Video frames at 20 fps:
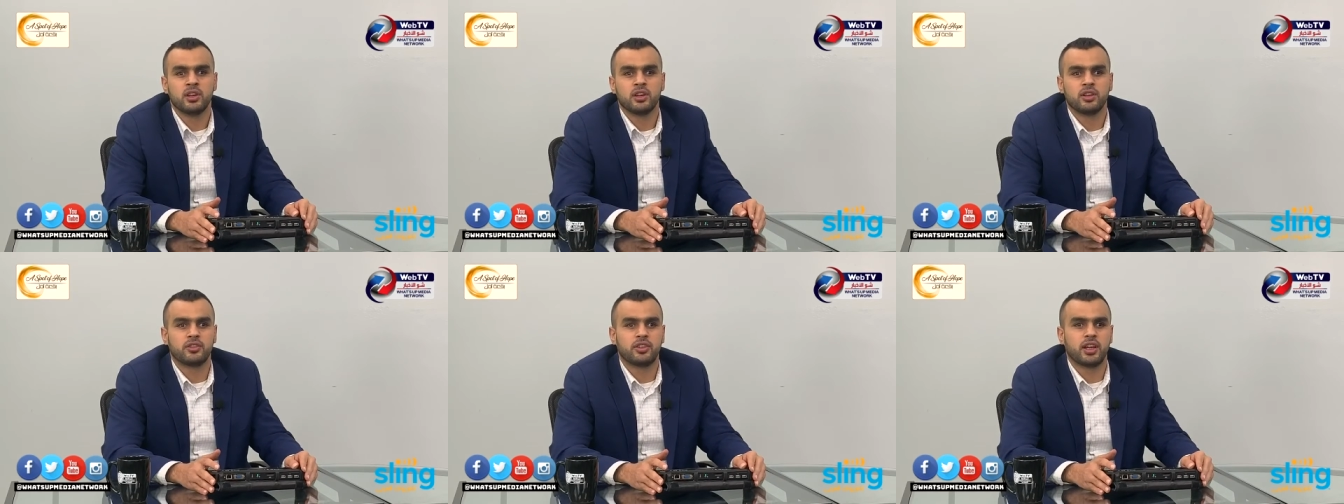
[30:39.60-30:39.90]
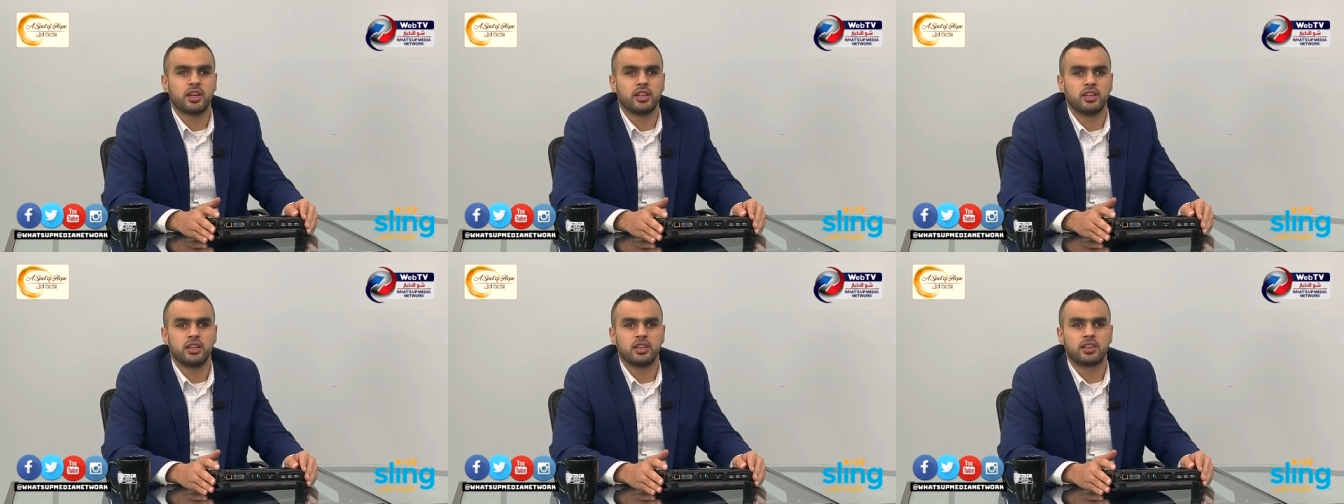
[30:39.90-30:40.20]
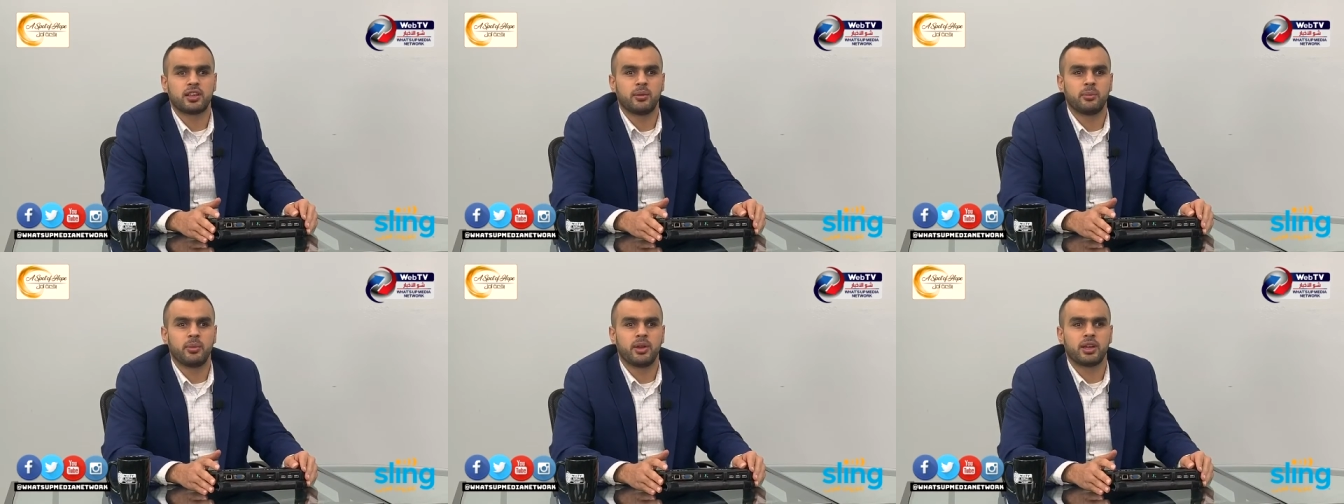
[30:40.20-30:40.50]
that he
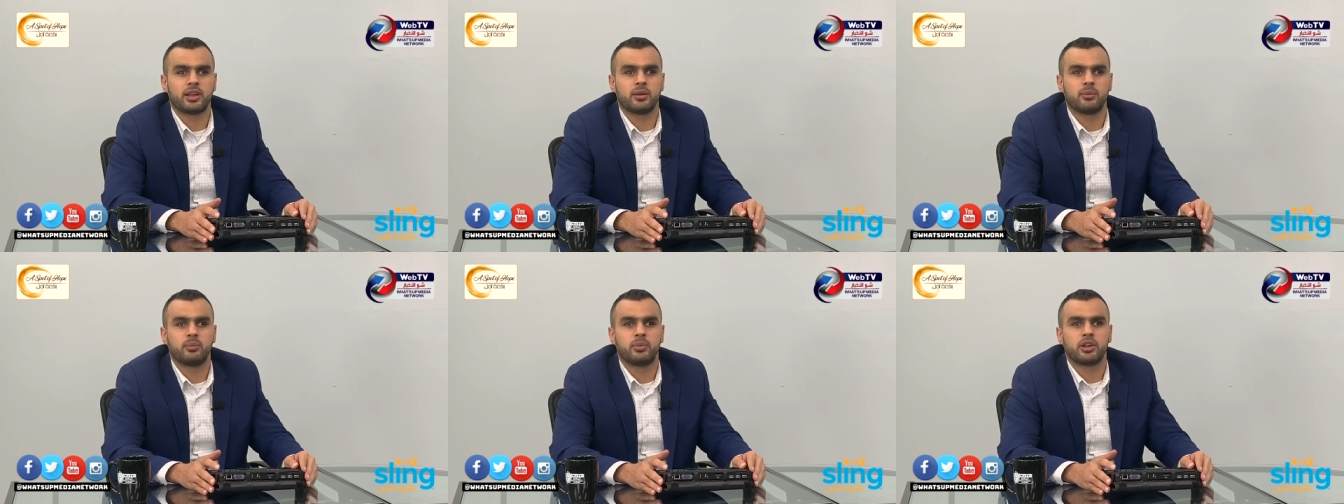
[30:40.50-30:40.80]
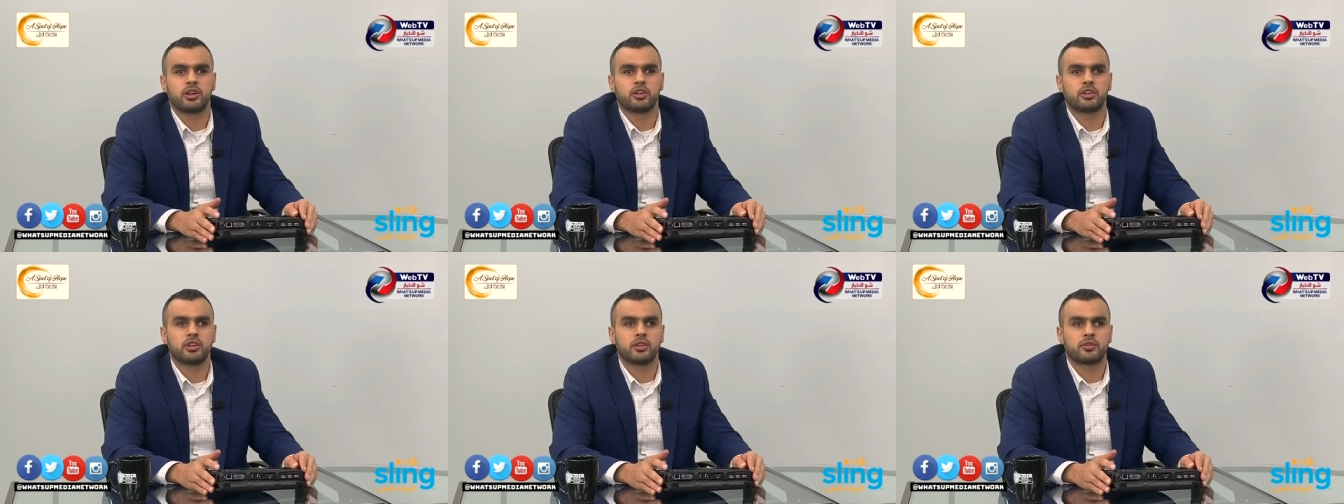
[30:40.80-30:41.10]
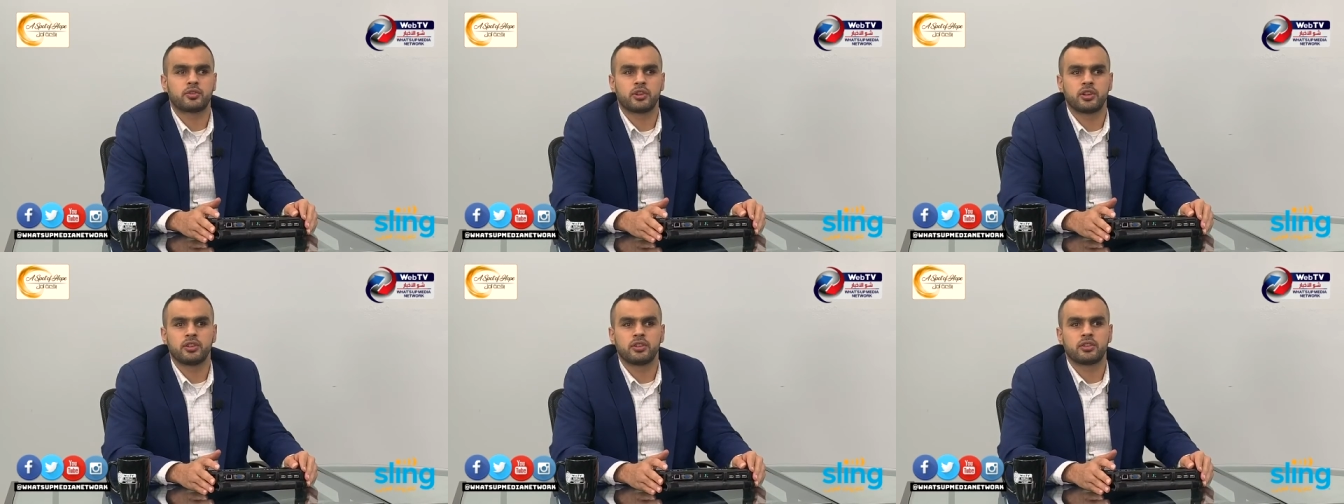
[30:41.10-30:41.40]
can make a bigger
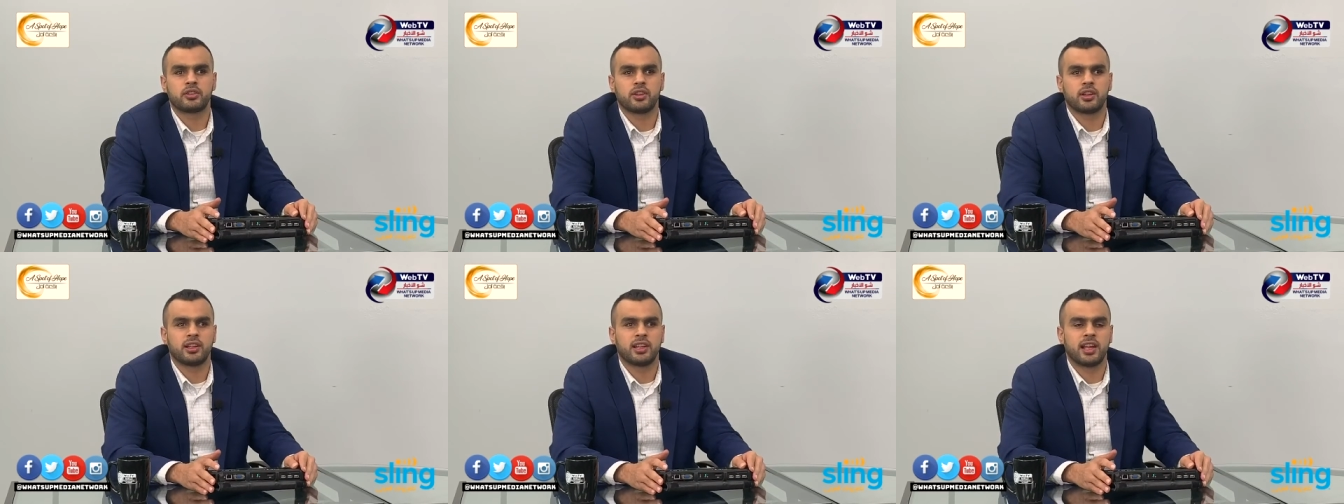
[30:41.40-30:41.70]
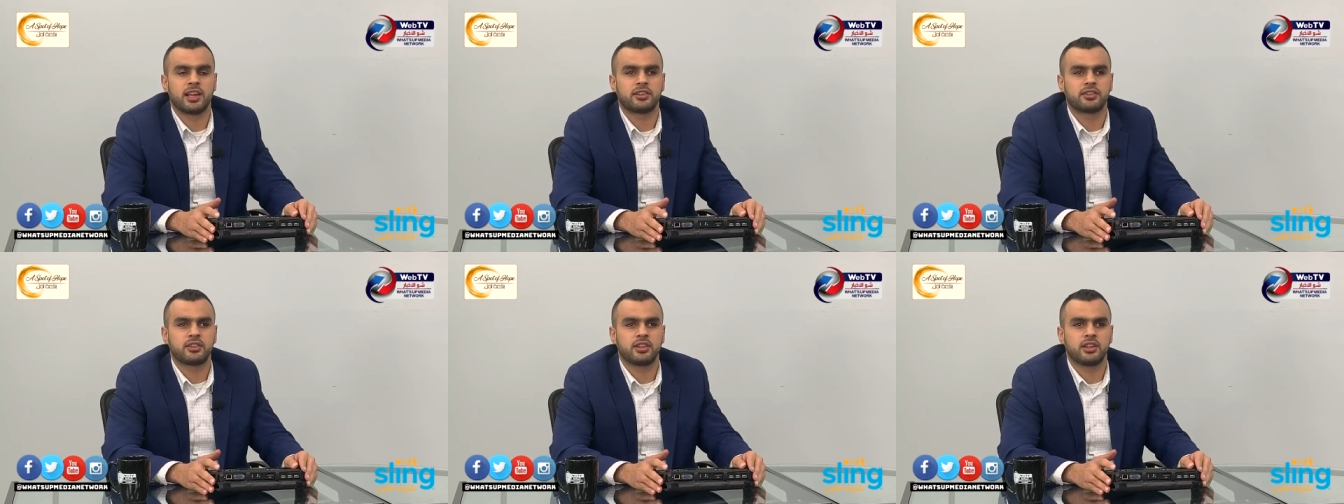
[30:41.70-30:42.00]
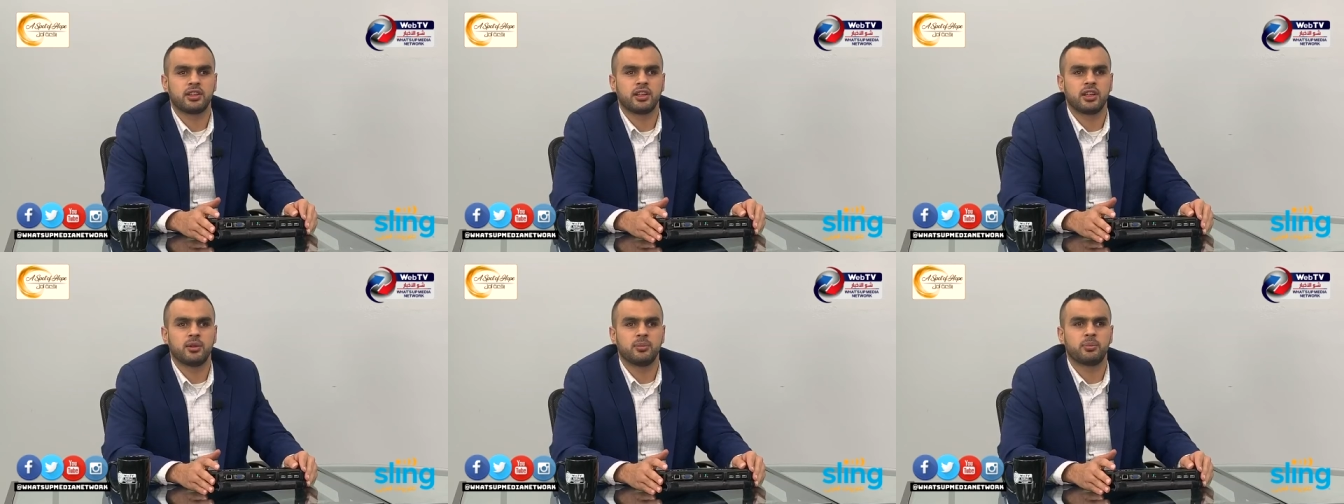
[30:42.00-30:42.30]
difference and a
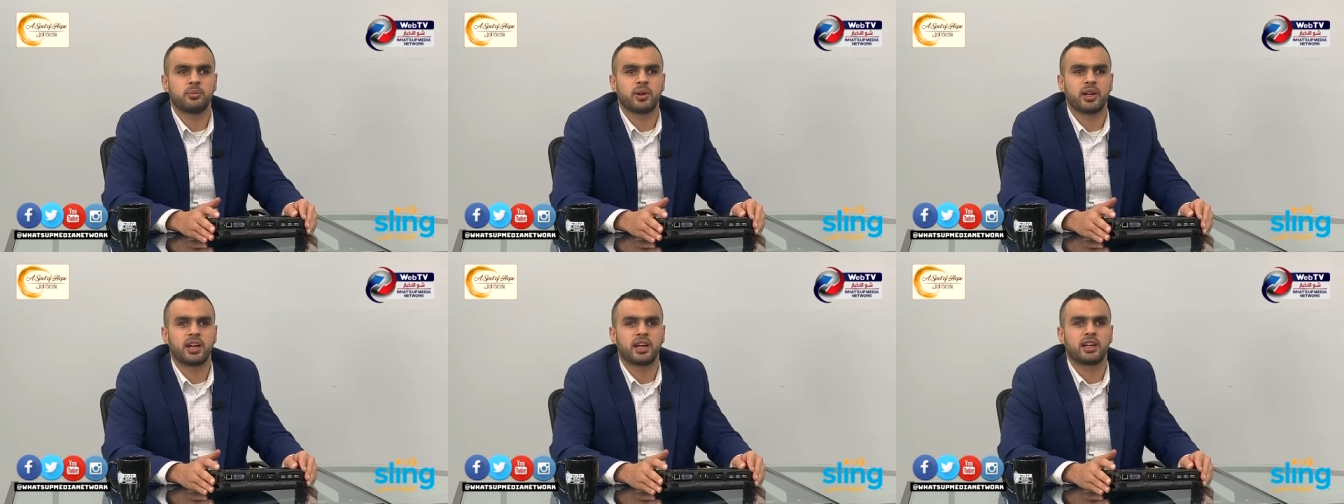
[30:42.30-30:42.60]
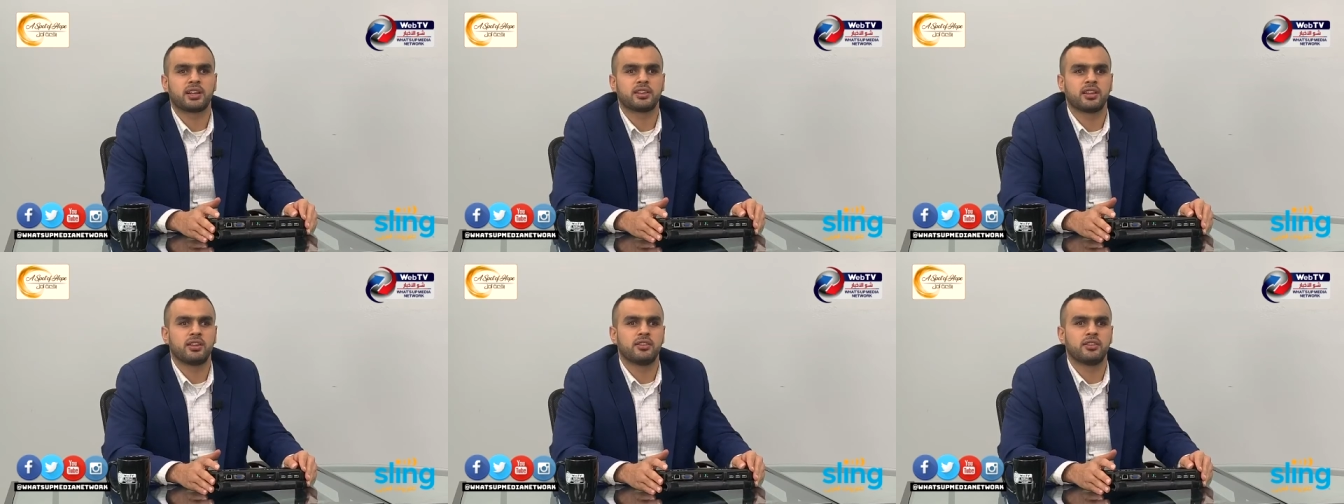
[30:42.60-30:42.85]
lasting impact,